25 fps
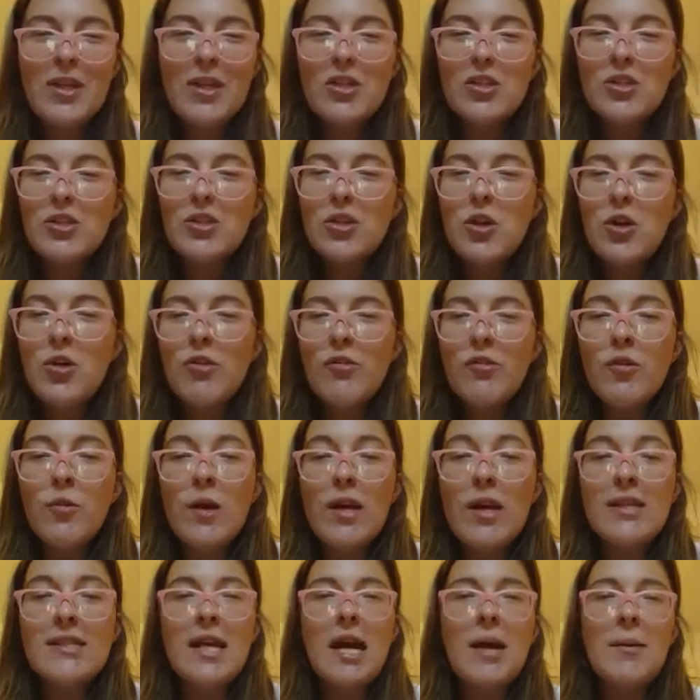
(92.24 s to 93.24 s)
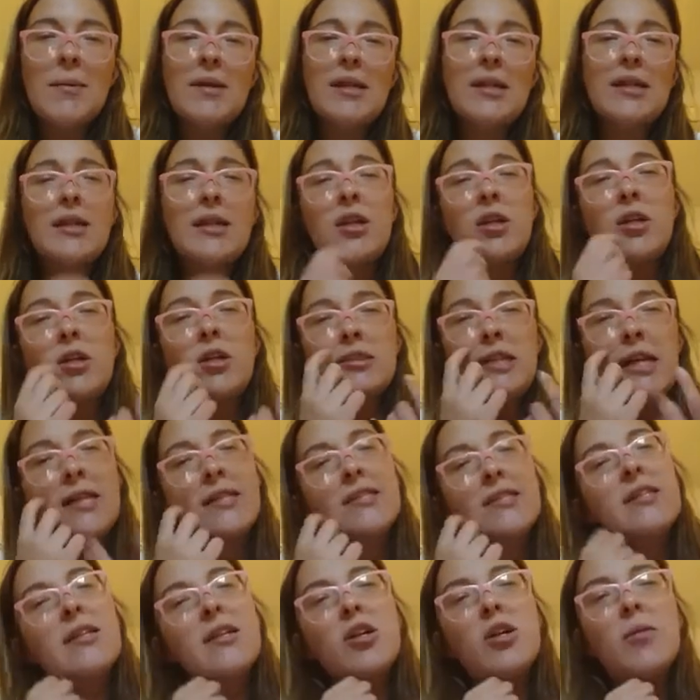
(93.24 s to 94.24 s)
So, you want to tell
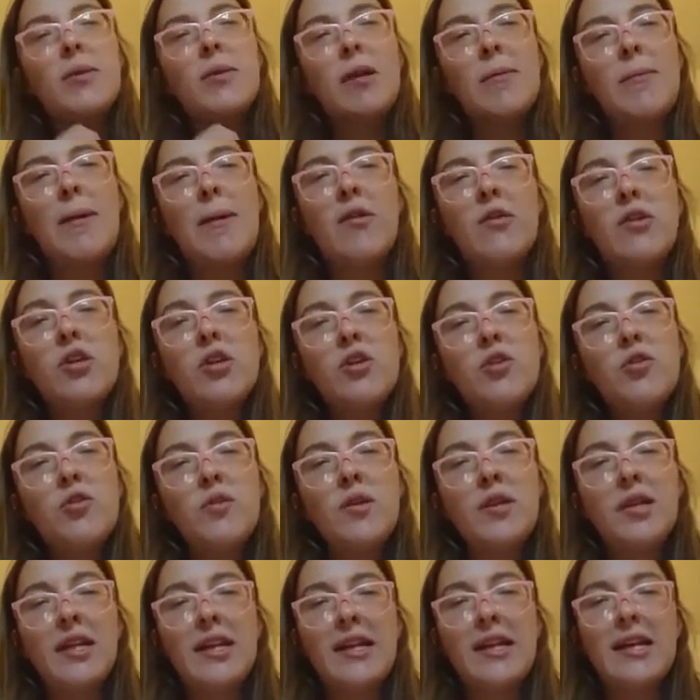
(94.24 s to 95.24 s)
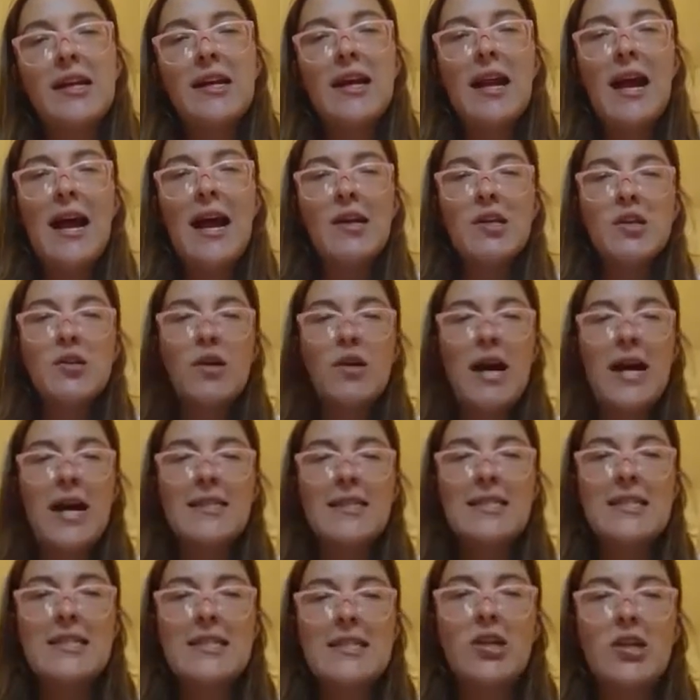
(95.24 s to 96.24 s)
us a little bit about you and like how you
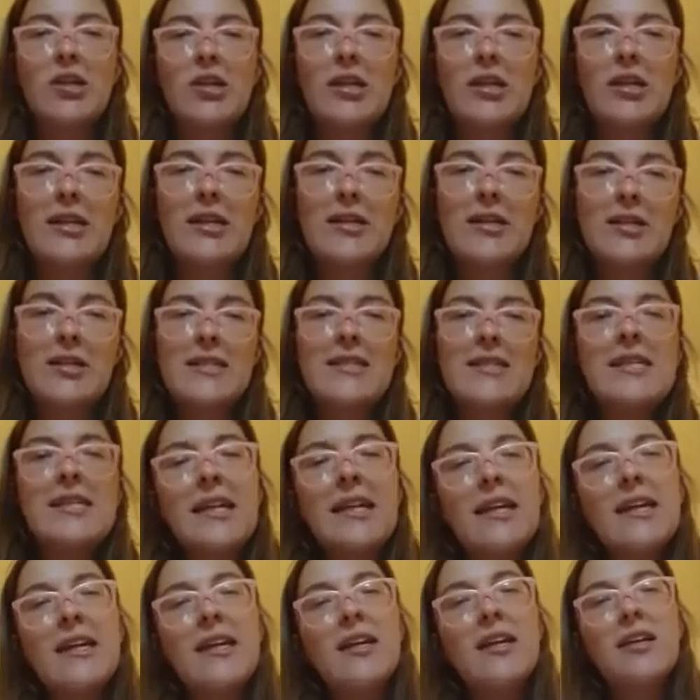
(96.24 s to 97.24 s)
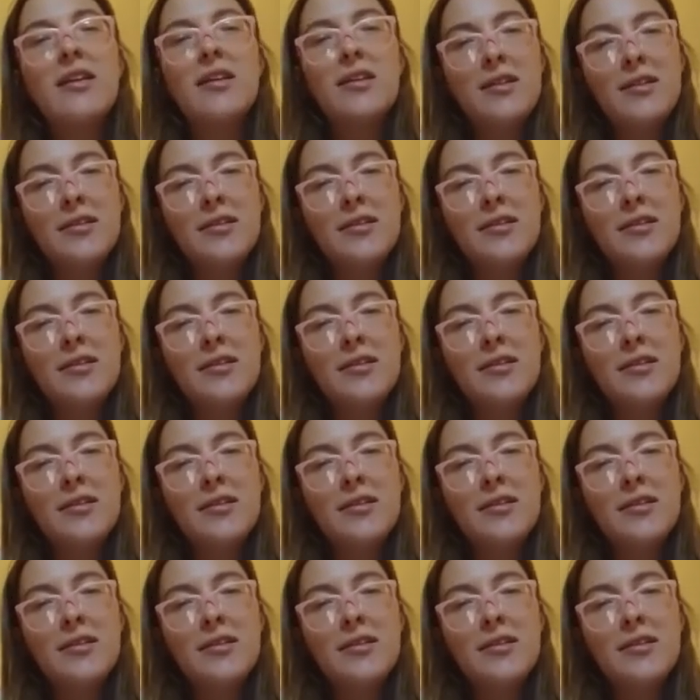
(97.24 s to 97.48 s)
got started singing?